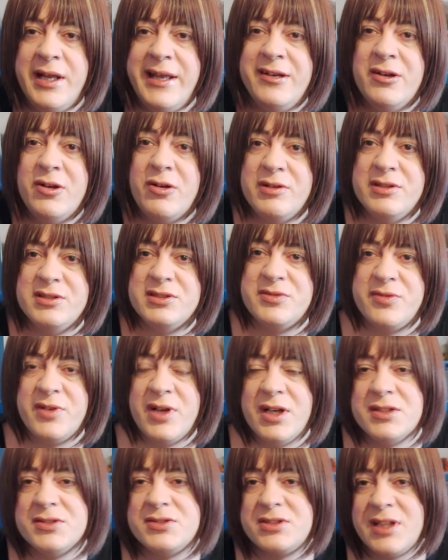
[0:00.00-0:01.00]
in orange
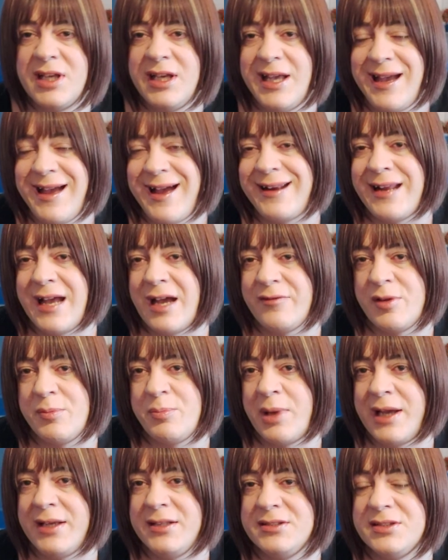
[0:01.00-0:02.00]
first and have it
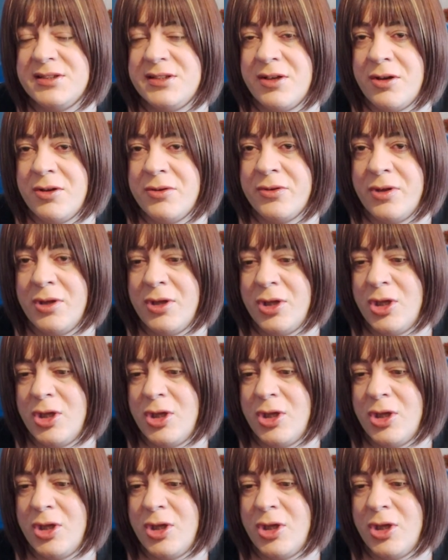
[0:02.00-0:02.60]
painted on,